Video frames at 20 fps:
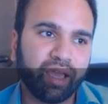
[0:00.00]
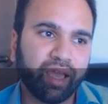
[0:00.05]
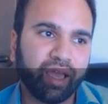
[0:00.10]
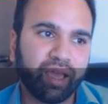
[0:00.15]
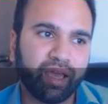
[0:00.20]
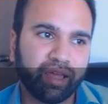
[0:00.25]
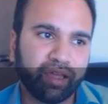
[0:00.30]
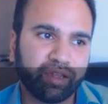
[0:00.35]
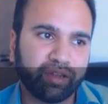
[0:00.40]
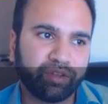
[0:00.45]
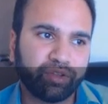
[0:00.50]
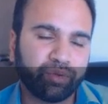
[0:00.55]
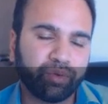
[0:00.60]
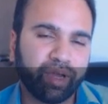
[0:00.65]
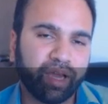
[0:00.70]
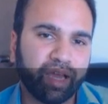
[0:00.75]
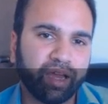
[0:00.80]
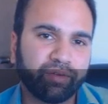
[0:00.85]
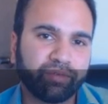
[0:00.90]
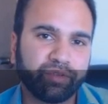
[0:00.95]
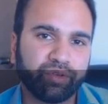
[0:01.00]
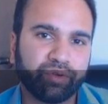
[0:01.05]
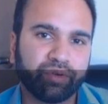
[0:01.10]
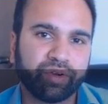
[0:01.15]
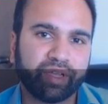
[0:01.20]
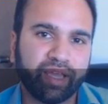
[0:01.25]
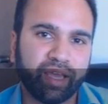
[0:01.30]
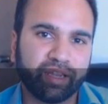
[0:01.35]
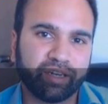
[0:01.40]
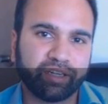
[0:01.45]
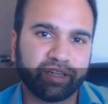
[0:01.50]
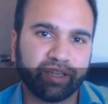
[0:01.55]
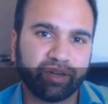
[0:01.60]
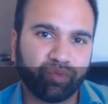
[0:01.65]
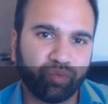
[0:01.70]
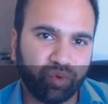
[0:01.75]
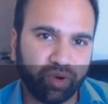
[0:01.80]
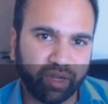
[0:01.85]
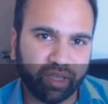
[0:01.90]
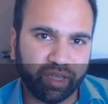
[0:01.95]
and you have your
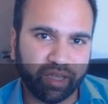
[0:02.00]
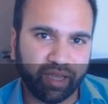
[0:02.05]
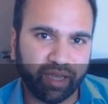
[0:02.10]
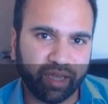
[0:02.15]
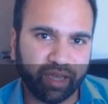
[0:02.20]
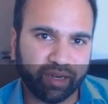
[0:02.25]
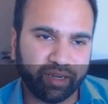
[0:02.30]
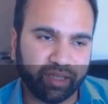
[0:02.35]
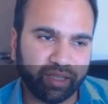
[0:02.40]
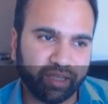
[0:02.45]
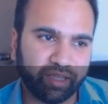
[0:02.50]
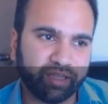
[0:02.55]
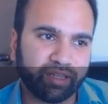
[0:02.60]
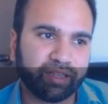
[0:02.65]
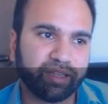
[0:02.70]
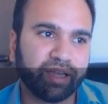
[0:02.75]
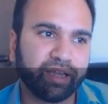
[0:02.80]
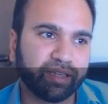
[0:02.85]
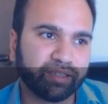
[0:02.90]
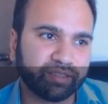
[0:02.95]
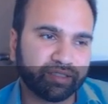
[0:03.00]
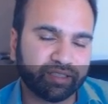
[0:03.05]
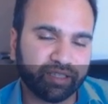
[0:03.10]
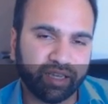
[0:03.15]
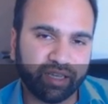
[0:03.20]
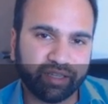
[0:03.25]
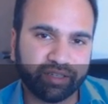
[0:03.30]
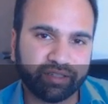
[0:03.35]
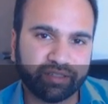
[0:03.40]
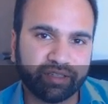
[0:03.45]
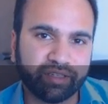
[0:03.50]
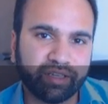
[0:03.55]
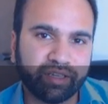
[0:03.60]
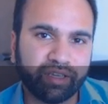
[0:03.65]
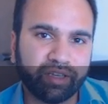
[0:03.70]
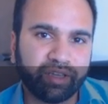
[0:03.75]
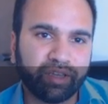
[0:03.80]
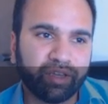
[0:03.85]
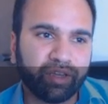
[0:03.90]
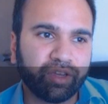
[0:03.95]
candidate working at a client site
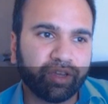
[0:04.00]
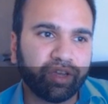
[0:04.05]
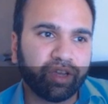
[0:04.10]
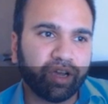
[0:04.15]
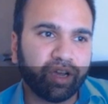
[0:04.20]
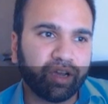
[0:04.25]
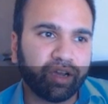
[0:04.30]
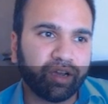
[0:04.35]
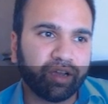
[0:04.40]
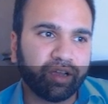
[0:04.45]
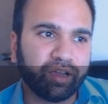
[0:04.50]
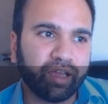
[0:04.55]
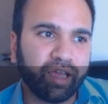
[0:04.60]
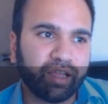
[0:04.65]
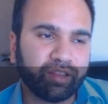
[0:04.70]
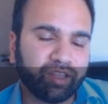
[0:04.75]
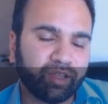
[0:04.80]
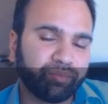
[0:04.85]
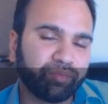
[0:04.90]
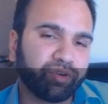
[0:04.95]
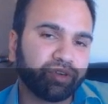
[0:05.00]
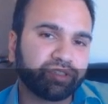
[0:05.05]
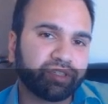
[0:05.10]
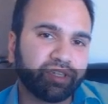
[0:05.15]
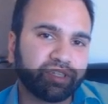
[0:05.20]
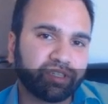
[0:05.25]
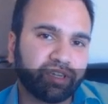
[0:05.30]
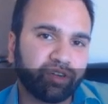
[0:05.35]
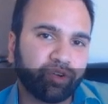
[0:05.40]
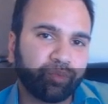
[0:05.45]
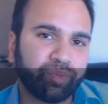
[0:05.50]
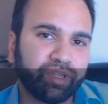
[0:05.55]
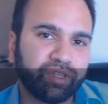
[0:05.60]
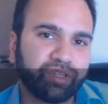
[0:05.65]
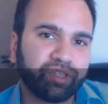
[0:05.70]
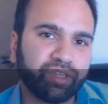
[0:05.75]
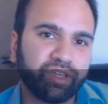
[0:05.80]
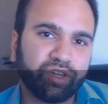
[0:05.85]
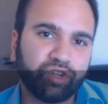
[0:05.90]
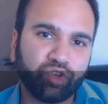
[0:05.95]
uh, and that person is on
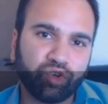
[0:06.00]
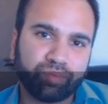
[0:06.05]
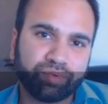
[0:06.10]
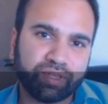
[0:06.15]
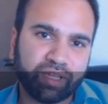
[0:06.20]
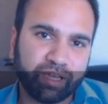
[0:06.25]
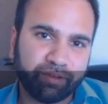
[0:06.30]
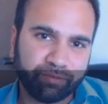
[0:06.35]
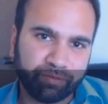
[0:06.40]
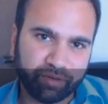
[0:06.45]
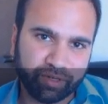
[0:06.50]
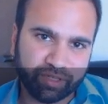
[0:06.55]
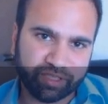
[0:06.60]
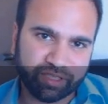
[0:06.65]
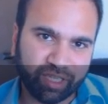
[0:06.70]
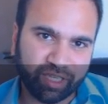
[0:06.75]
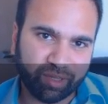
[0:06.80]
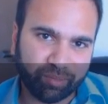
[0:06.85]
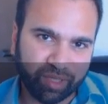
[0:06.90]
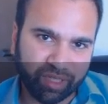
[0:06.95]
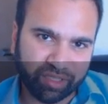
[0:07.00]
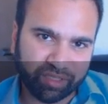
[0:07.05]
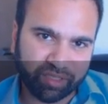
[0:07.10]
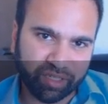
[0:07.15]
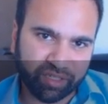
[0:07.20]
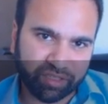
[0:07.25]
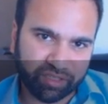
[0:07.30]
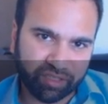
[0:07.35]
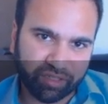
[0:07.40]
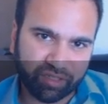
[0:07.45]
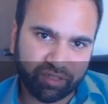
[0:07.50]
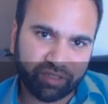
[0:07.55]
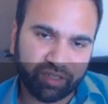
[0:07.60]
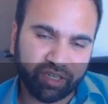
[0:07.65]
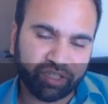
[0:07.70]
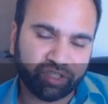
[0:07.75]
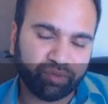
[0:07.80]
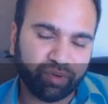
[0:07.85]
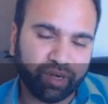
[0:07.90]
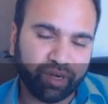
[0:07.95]
OPT and you apply for a STEM extension,
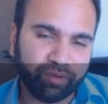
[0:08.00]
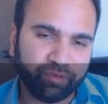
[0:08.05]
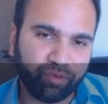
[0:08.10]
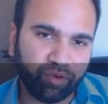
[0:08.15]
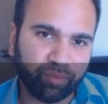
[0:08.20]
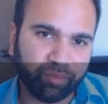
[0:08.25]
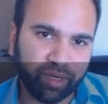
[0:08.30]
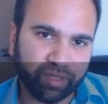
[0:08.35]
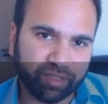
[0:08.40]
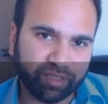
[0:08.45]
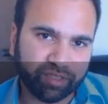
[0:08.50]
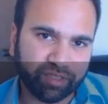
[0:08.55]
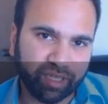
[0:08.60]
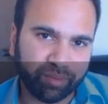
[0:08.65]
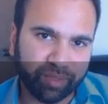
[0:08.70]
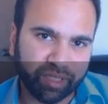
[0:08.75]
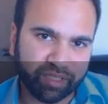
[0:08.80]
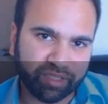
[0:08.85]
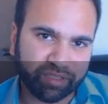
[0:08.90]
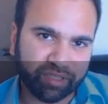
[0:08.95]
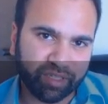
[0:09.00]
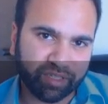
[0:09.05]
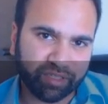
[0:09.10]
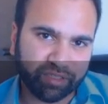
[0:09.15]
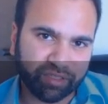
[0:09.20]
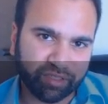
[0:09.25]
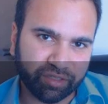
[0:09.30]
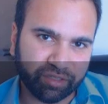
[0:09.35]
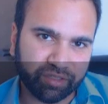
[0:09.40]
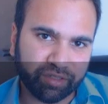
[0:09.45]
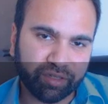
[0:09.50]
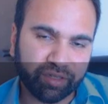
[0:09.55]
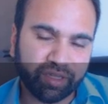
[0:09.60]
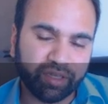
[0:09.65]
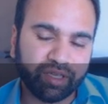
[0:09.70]
a 24 month STEM extension.